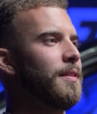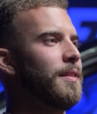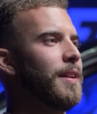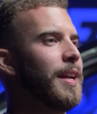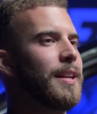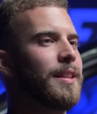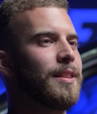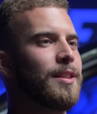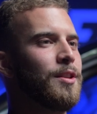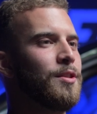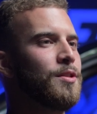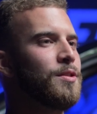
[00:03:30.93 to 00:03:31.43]

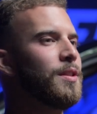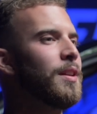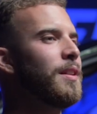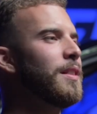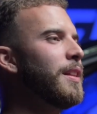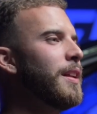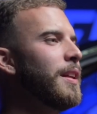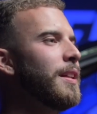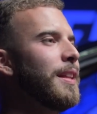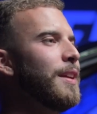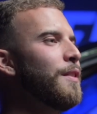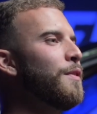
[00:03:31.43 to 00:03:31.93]
Like there's
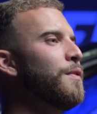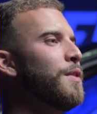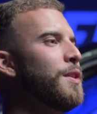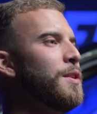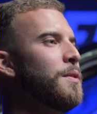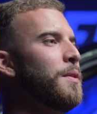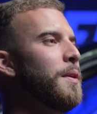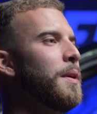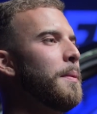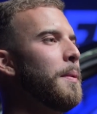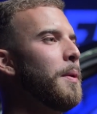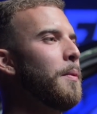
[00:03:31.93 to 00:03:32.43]
nothing different,
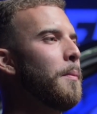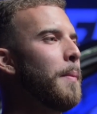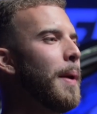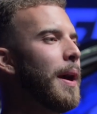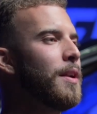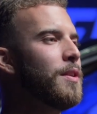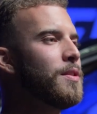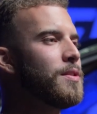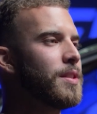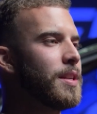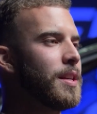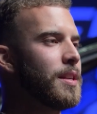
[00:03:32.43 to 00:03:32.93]
I mean, what
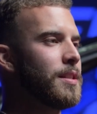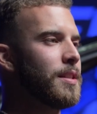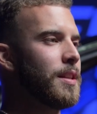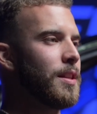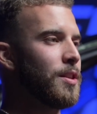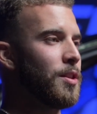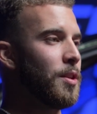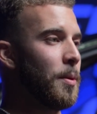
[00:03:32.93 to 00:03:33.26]
matters is